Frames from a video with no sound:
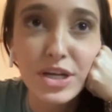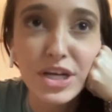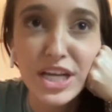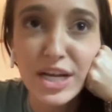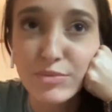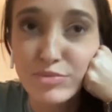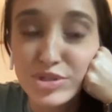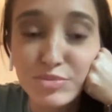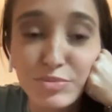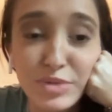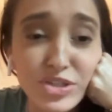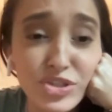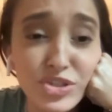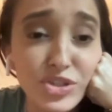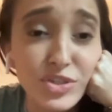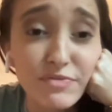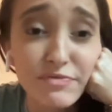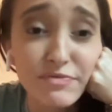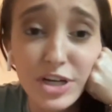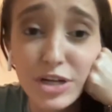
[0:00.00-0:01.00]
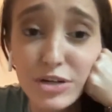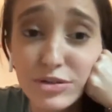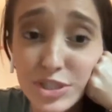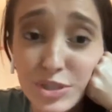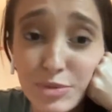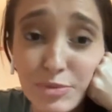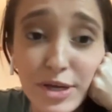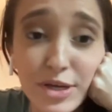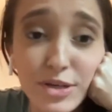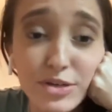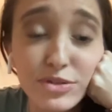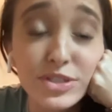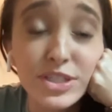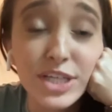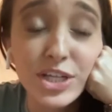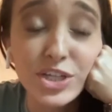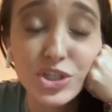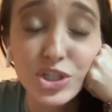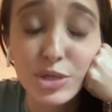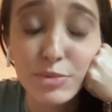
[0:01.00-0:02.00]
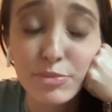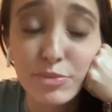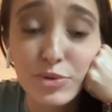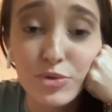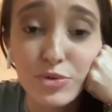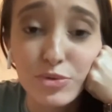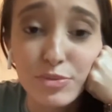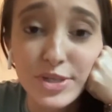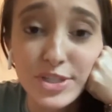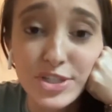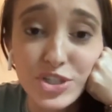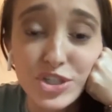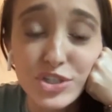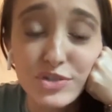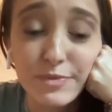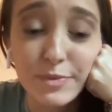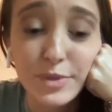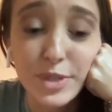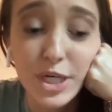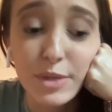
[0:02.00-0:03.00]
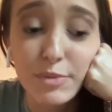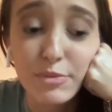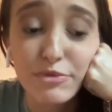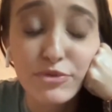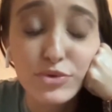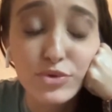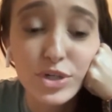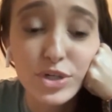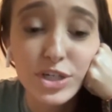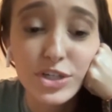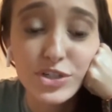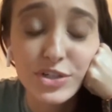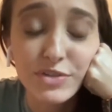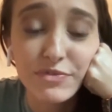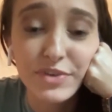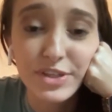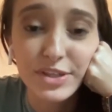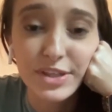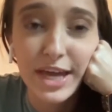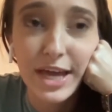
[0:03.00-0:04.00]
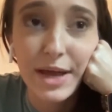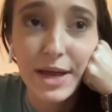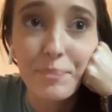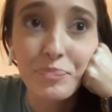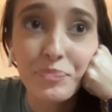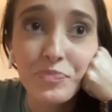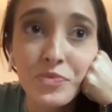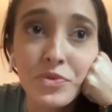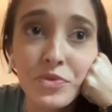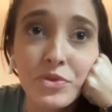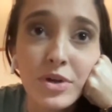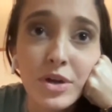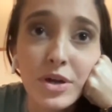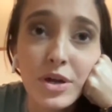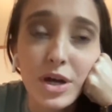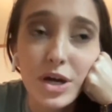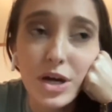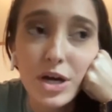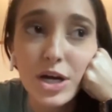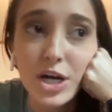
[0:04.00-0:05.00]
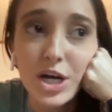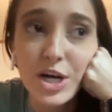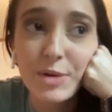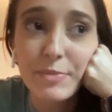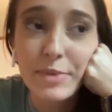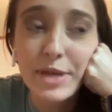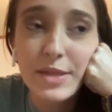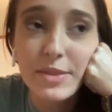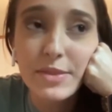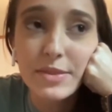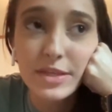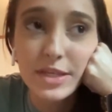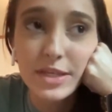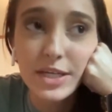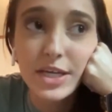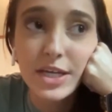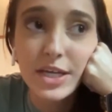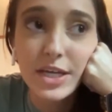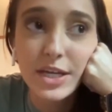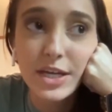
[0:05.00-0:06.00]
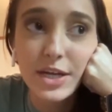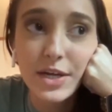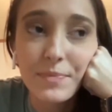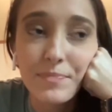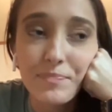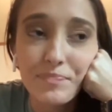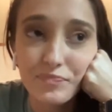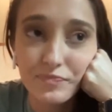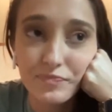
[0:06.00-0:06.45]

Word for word: And I'm just messaging for host to post, catching up on messages from the night before, stuff like that. Um, and then,